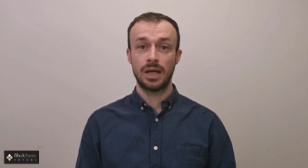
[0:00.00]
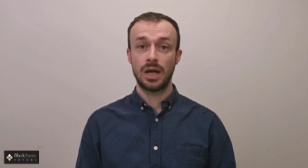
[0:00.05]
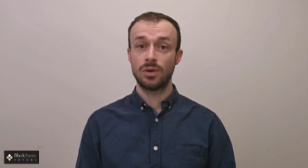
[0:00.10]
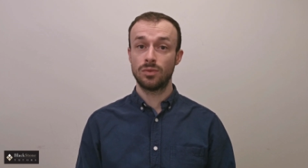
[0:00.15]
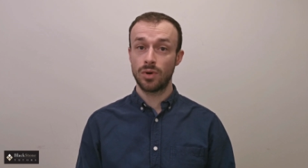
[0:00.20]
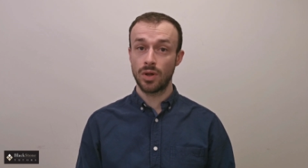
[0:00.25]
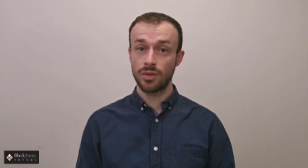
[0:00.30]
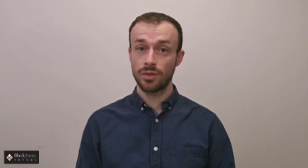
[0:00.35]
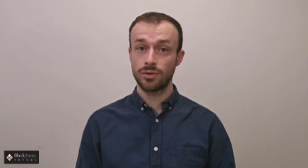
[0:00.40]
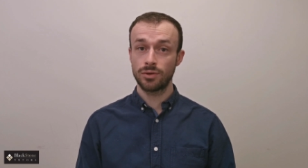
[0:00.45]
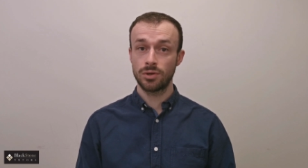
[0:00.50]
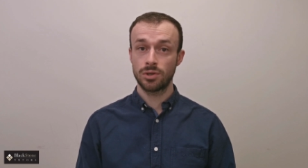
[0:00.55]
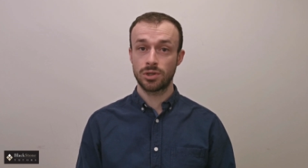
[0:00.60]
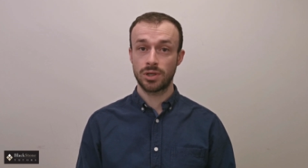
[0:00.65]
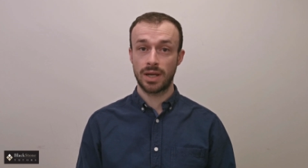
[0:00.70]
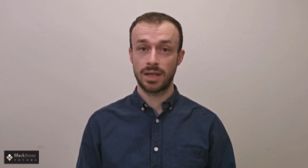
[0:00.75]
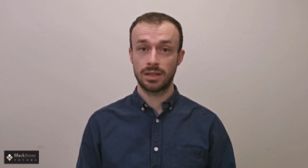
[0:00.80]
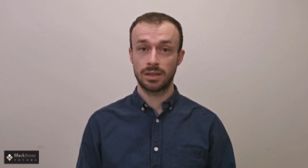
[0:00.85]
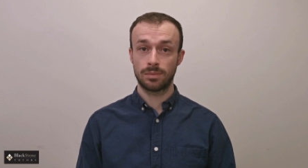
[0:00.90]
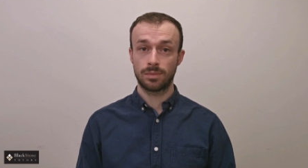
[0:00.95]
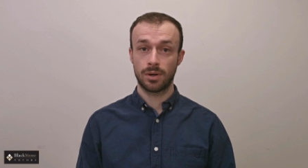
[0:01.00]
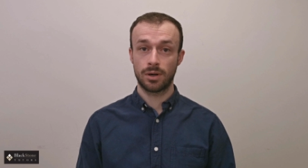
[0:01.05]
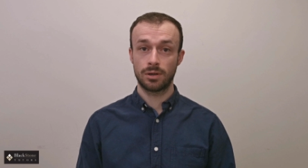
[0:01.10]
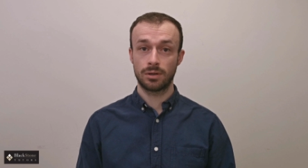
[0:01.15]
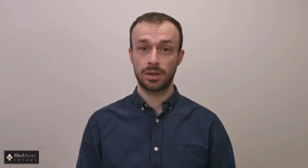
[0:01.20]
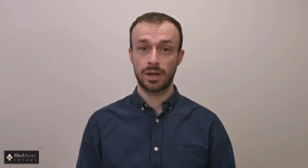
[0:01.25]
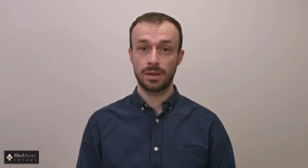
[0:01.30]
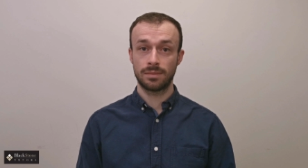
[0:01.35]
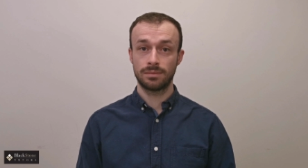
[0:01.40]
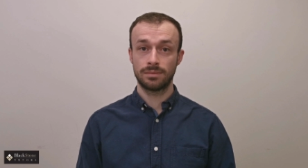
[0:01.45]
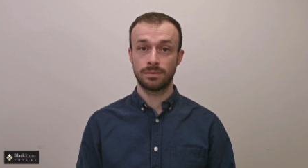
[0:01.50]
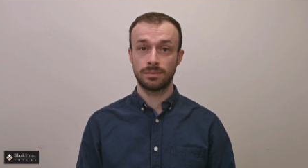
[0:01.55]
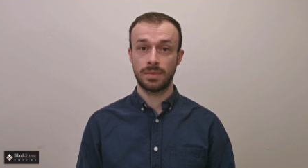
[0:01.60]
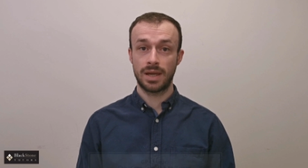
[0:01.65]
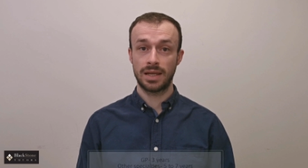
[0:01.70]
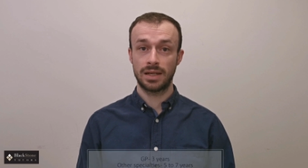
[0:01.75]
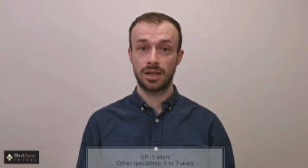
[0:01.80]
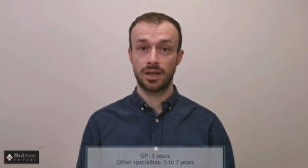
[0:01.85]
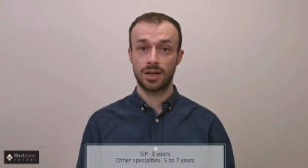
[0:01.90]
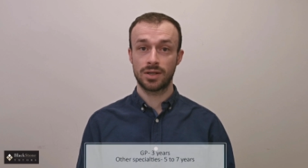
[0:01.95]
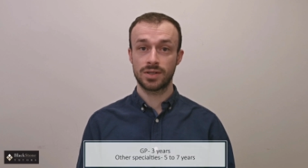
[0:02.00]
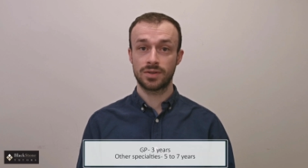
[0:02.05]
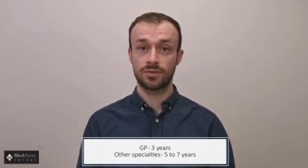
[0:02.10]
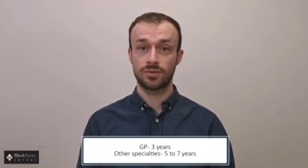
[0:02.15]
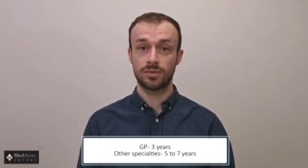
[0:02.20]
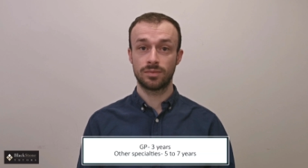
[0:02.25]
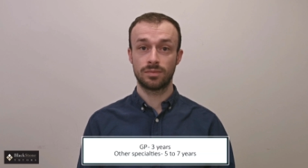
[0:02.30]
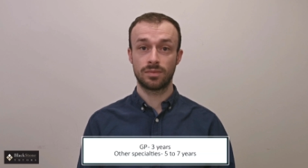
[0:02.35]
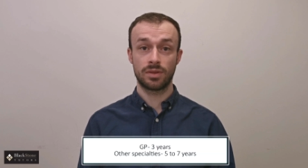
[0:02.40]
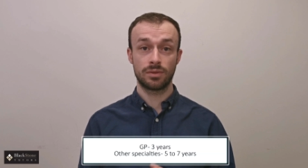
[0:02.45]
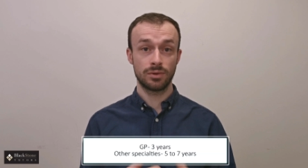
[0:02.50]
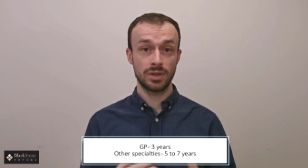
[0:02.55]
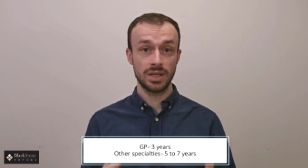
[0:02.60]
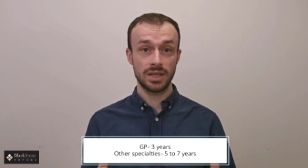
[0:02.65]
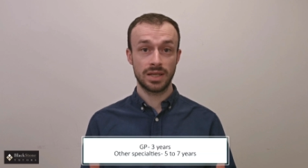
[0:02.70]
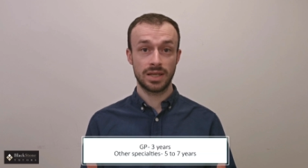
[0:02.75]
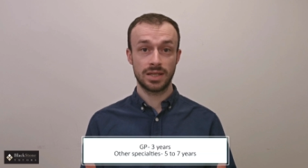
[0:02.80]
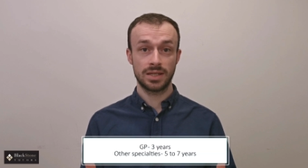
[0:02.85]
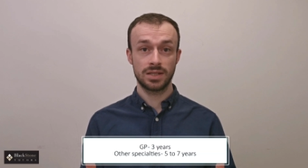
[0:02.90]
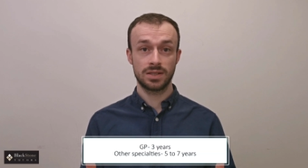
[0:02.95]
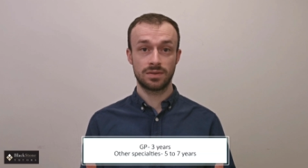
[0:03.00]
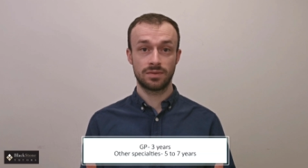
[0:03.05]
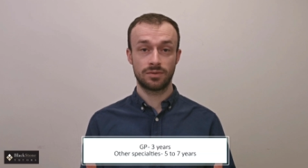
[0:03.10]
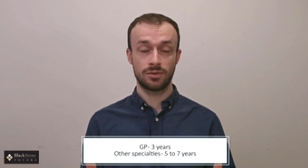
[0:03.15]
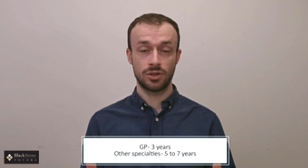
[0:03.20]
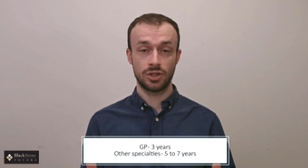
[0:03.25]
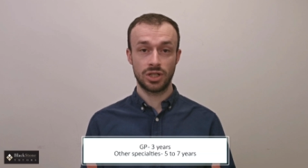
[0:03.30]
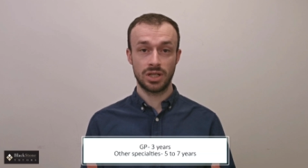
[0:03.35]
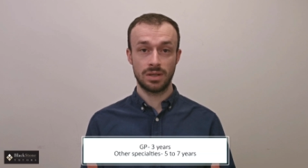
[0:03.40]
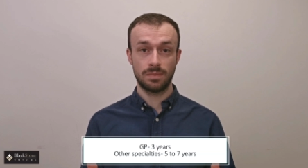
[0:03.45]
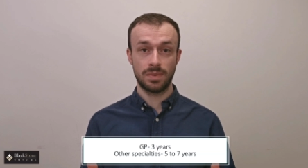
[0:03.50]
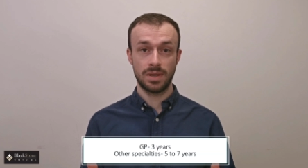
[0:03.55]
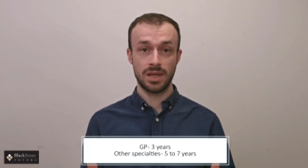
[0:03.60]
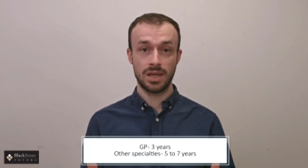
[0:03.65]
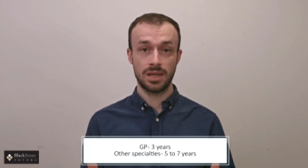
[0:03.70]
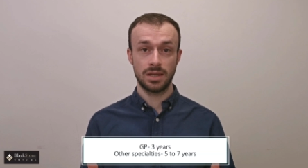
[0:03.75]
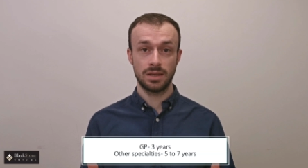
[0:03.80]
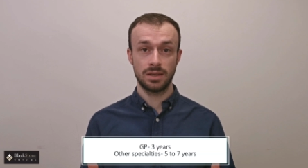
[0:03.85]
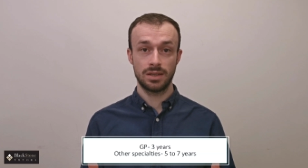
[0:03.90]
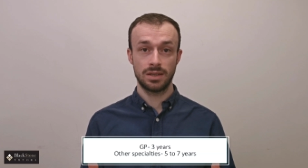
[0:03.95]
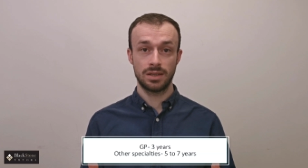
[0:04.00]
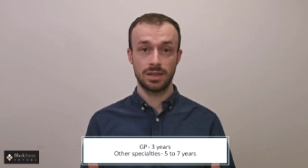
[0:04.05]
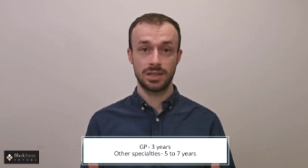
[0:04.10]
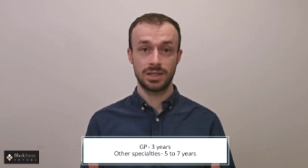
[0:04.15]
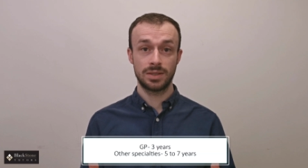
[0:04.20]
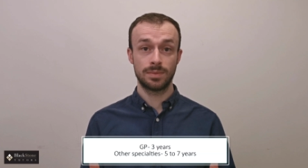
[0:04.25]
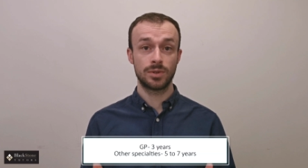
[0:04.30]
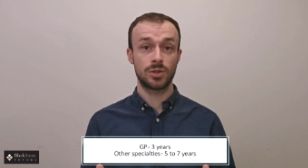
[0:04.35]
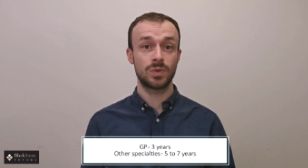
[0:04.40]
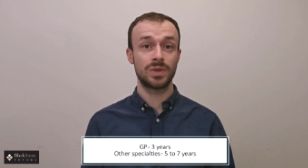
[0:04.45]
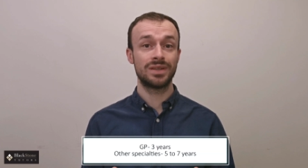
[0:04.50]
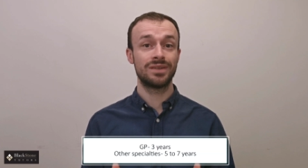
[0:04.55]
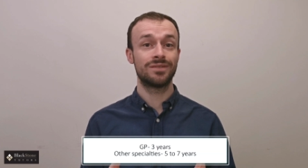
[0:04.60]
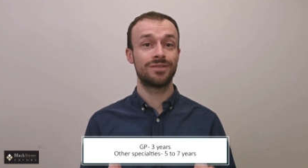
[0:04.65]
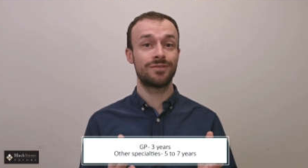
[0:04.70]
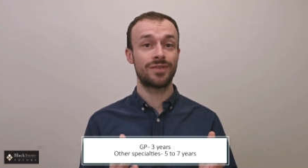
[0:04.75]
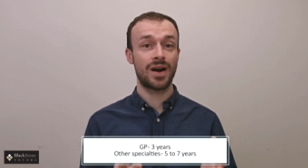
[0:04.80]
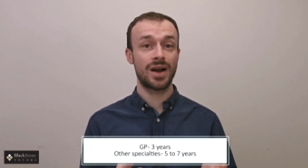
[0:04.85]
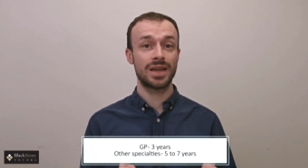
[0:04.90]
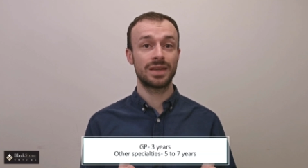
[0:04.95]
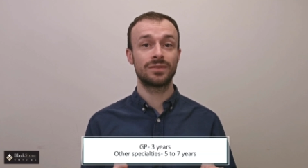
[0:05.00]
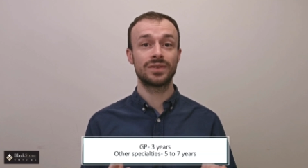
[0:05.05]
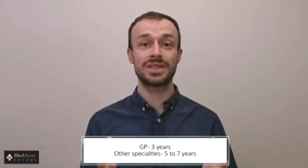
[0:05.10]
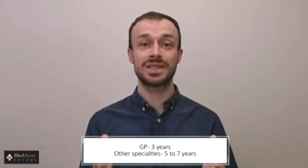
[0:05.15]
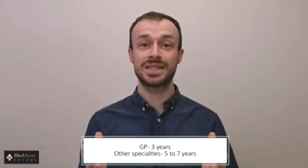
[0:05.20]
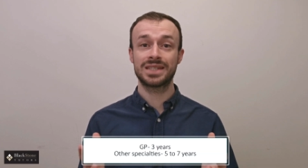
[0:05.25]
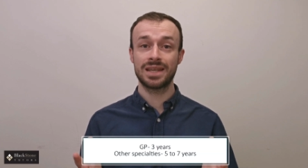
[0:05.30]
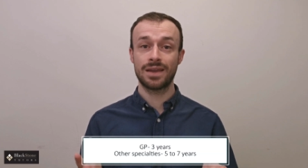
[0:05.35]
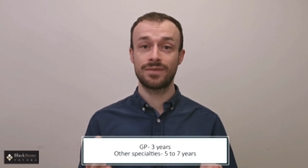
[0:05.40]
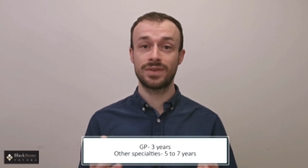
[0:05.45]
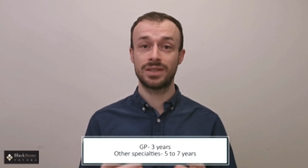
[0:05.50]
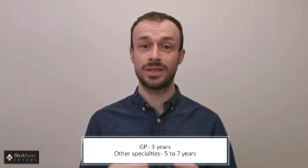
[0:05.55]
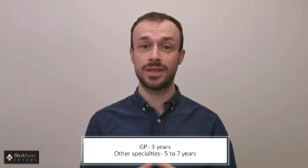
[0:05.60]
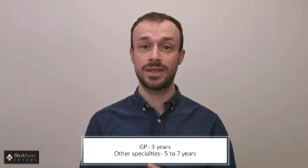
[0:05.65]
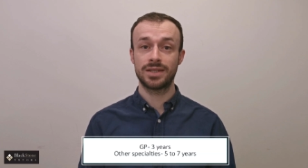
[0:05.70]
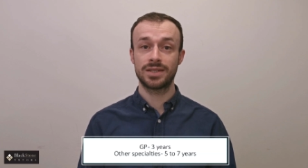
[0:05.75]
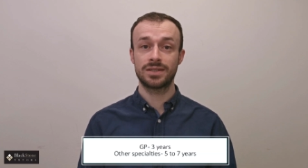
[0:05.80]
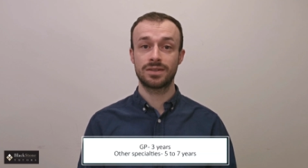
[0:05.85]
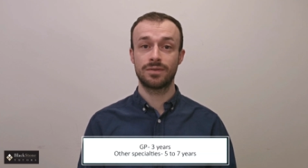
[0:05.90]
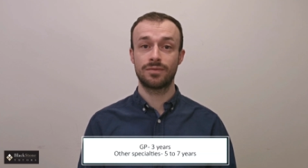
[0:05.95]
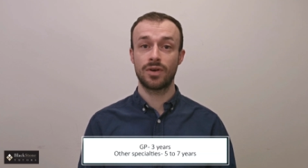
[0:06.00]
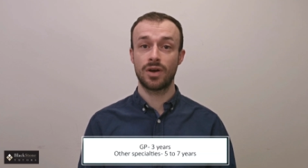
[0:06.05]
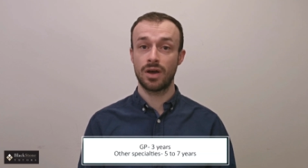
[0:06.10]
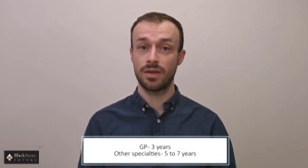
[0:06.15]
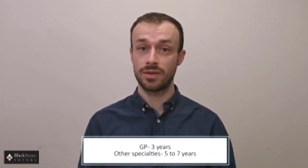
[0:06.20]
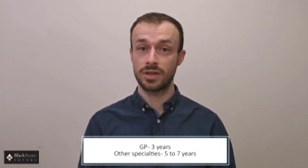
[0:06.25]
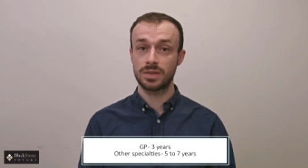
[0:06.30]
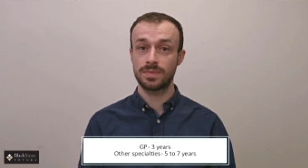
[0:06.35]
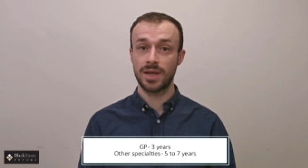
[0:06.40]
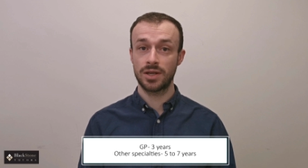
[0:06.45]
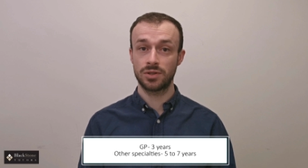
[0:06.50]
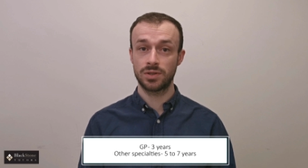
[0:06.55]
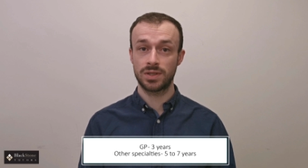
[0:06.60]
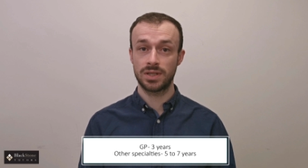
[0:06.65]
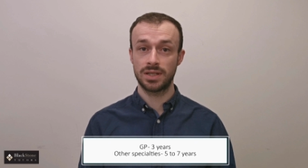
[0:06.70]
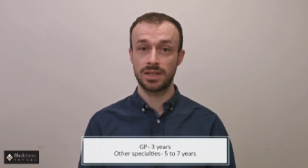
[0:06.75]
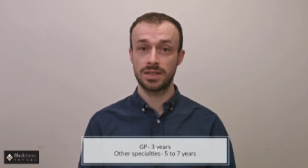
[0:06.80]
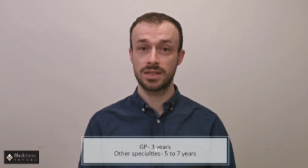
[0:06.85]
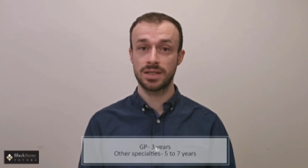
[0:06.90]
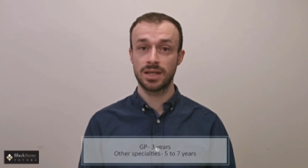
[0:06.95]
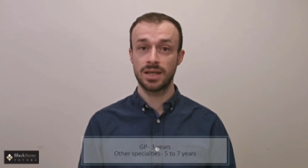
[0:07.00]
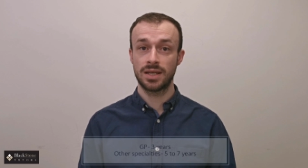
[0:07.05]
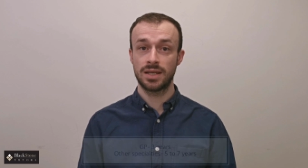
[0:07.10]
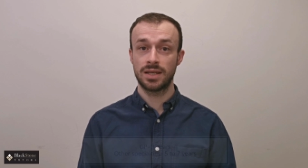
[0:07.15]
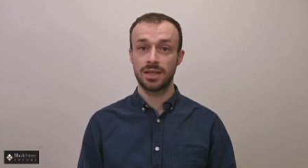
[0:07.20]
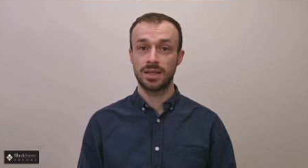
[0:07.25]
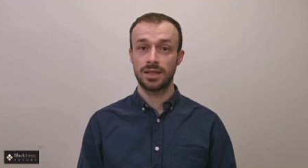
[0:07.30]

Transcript: A run-through training program may last from three years for a G P to between five and seven years for other specialties